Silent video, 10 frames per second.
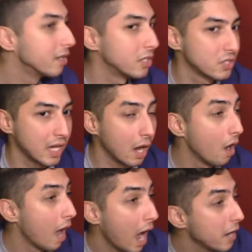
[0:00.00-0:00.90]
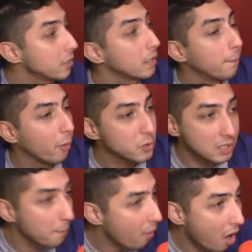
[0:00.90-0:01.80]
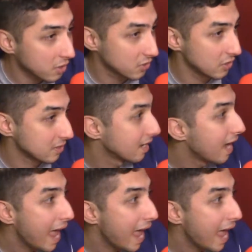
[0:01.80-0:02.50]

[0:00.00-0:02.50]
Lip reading: to say it, how you can approach the bosses.